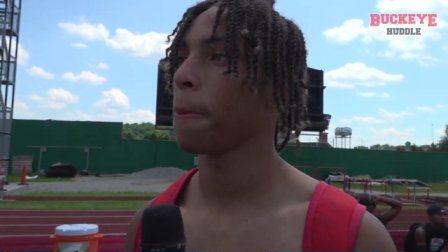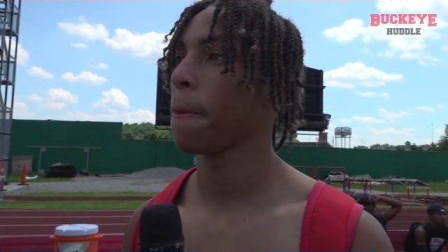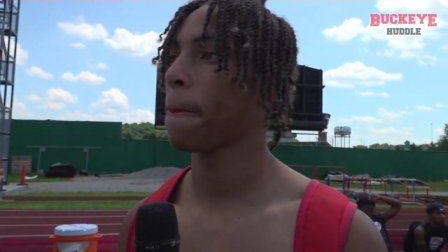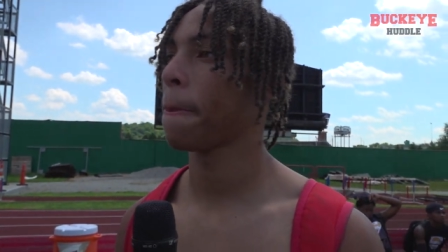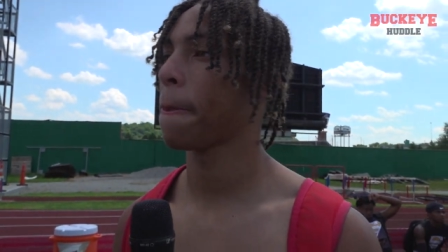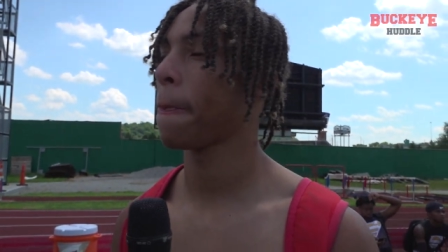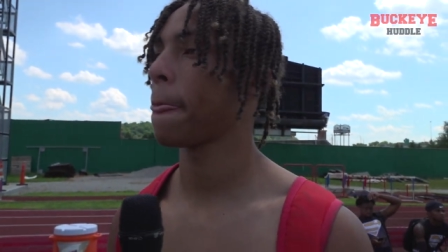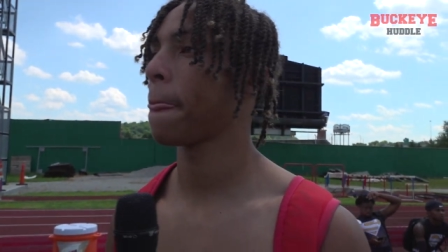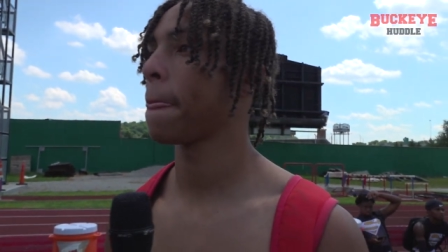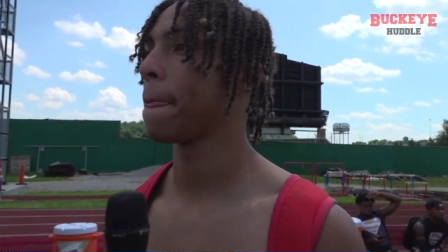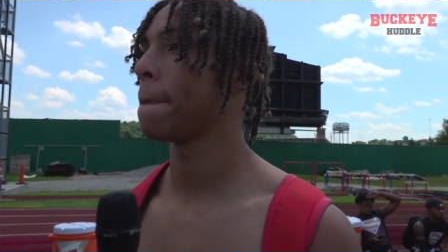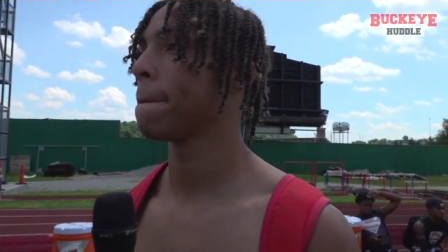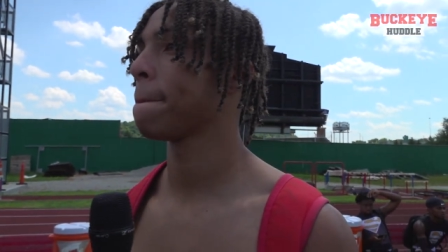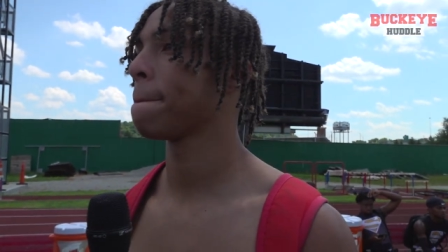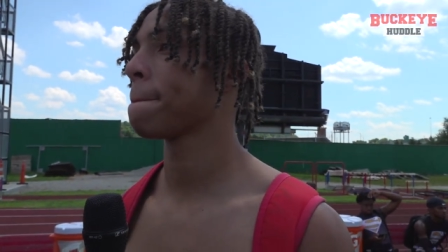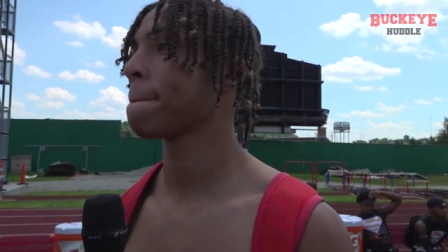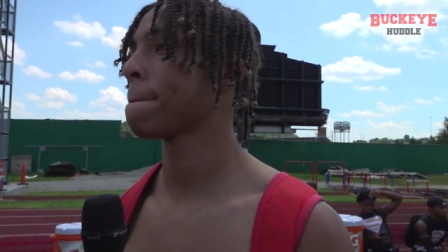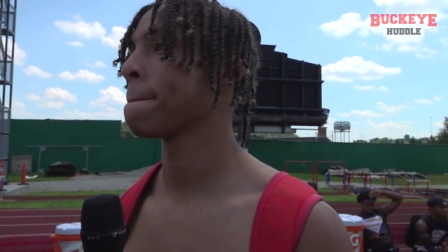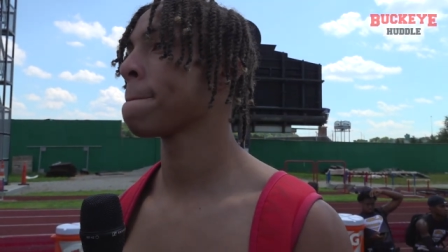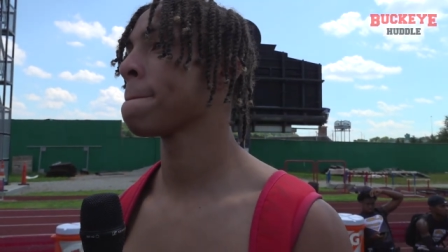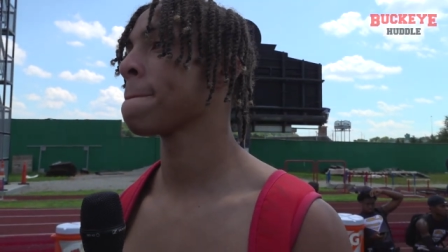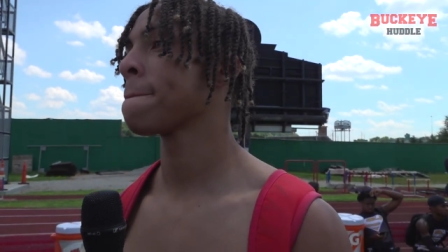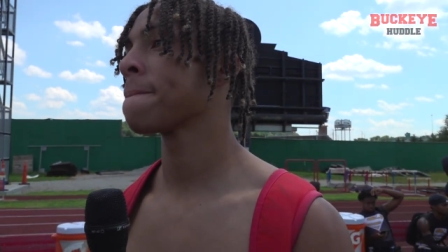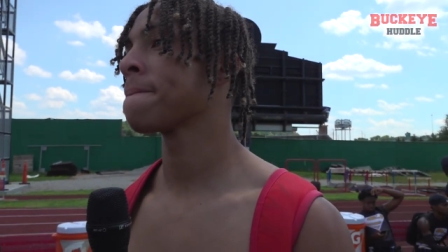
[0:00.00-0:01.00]
do you feel like
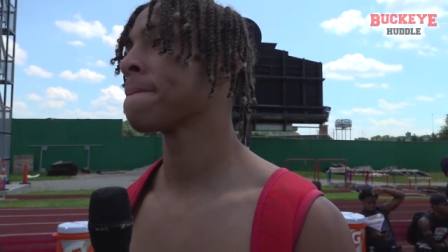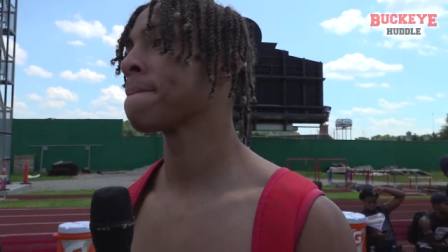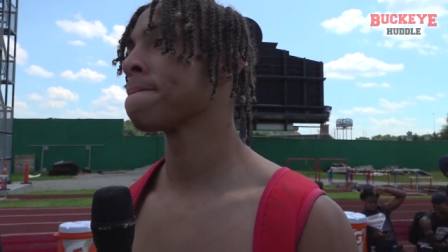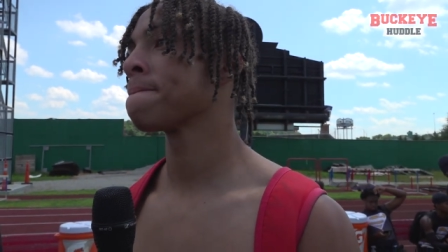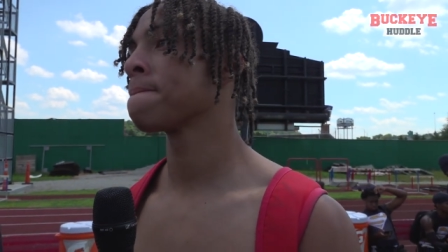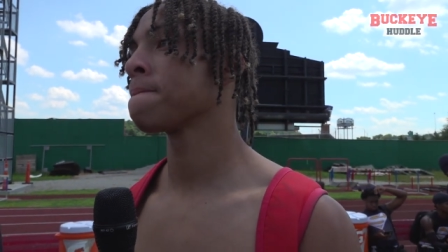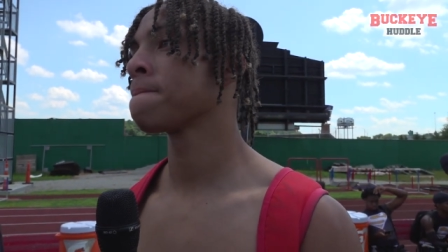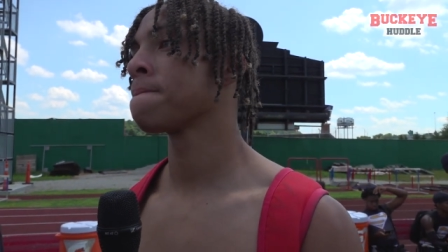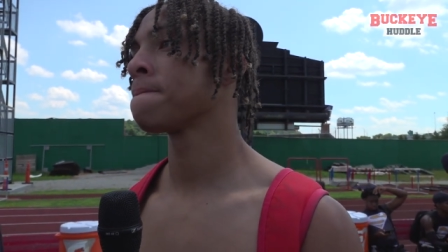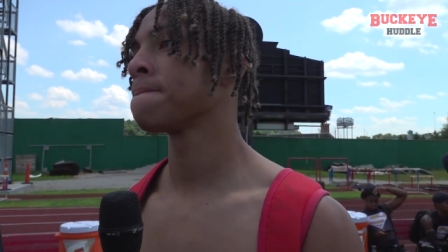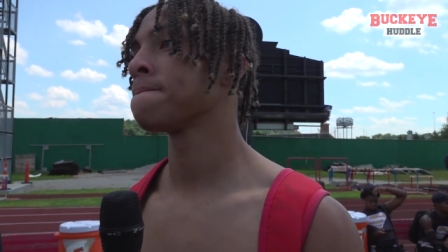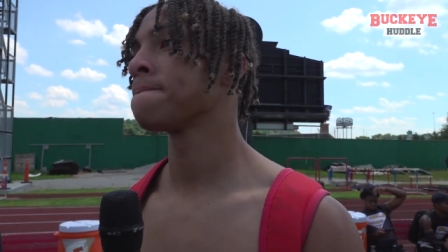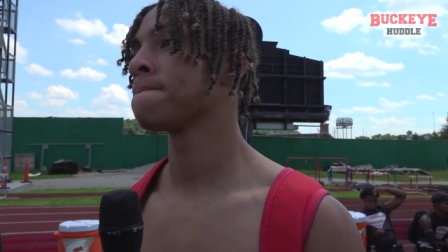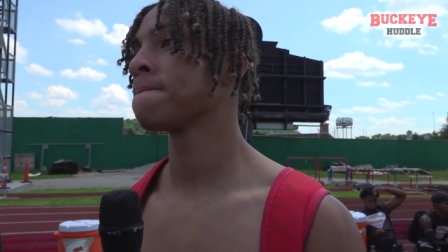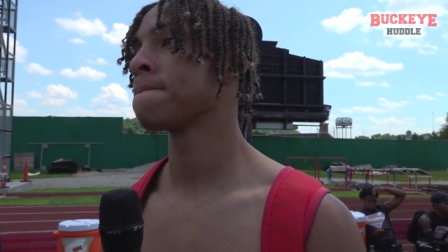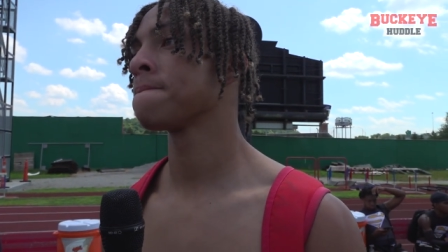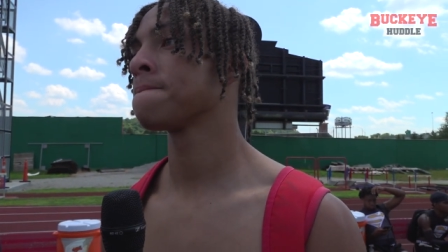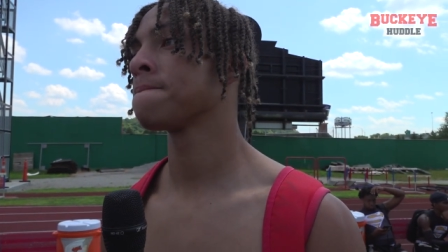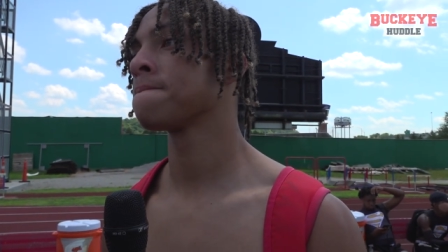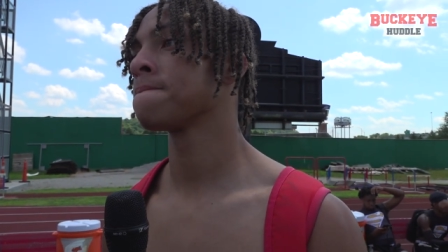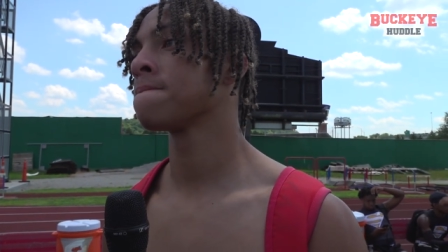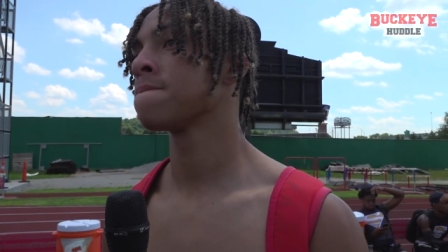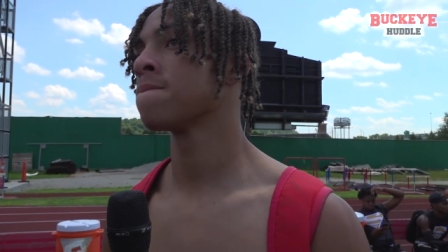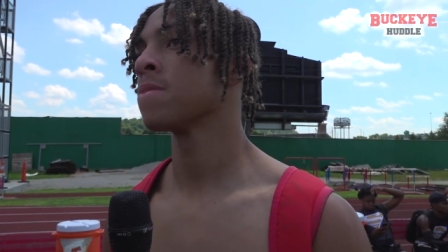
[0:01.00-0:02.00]
you have made a decision, or
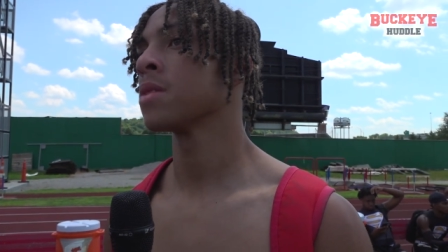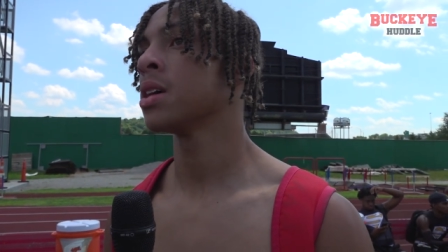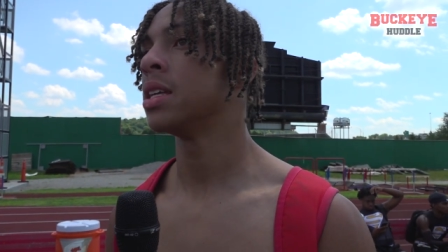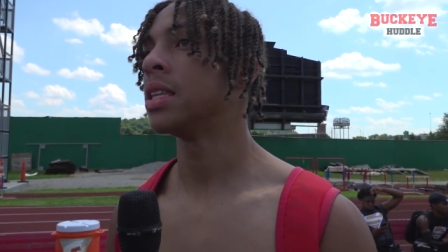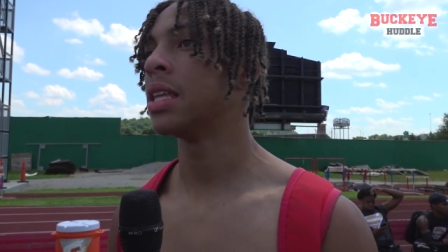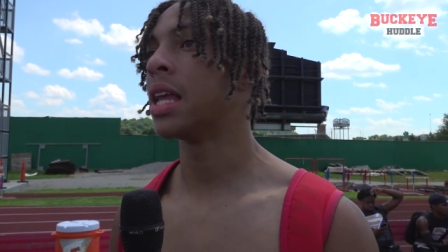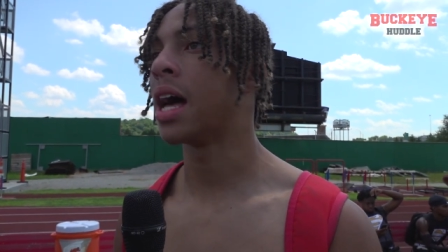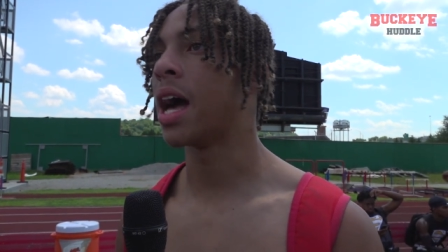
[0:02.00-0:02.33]
are you still?